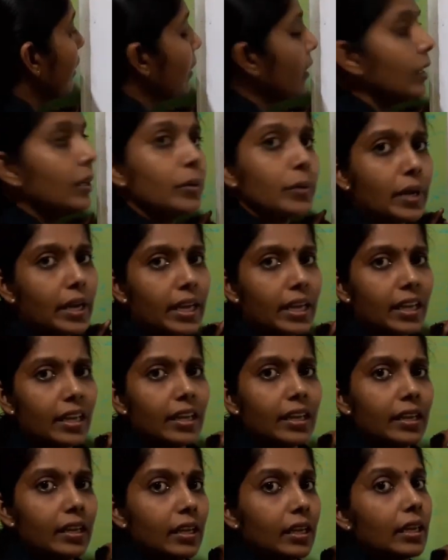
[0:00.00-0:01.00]
Okay,
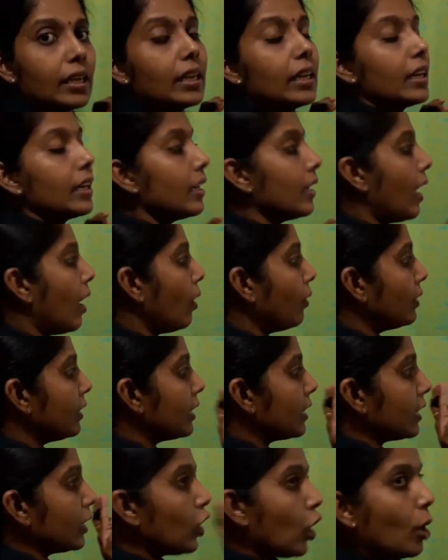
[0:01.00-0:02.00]
now this
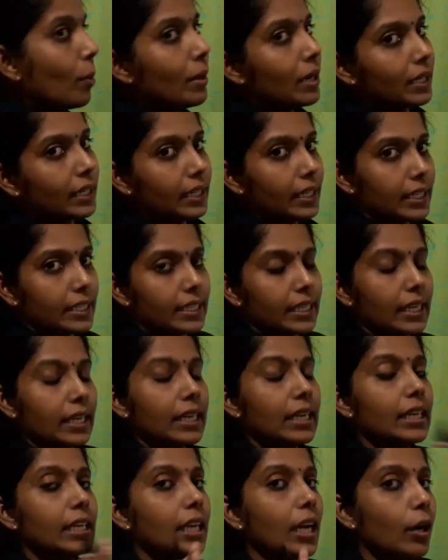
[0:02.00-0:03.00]
is a normal condition.
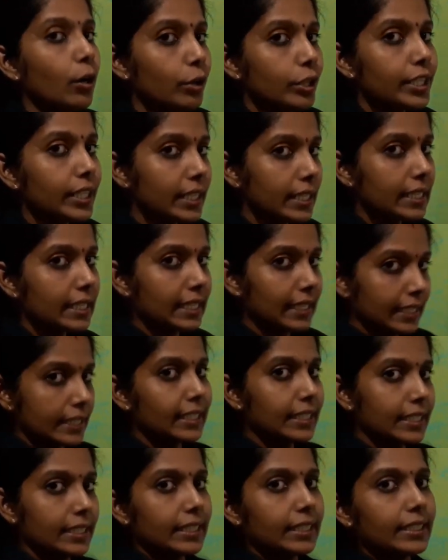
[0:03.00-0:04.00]
Now just
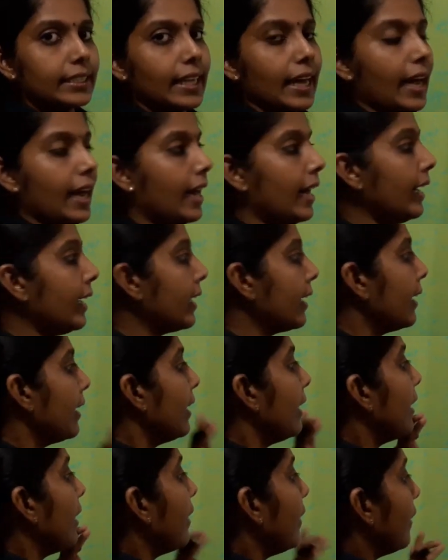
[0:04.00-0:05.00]
consider that
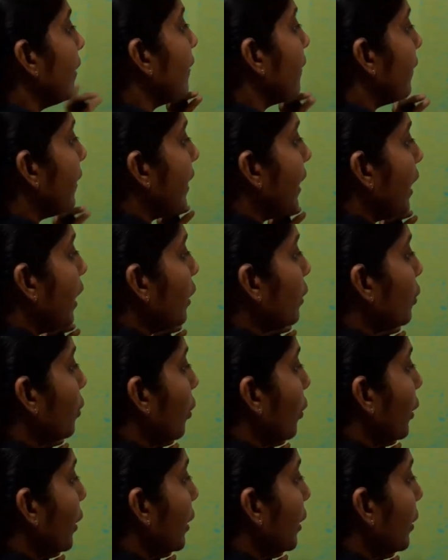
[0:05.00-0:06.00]
we are
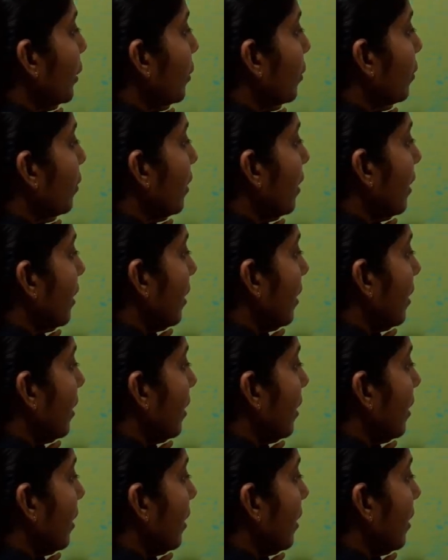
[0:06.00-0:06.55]
going to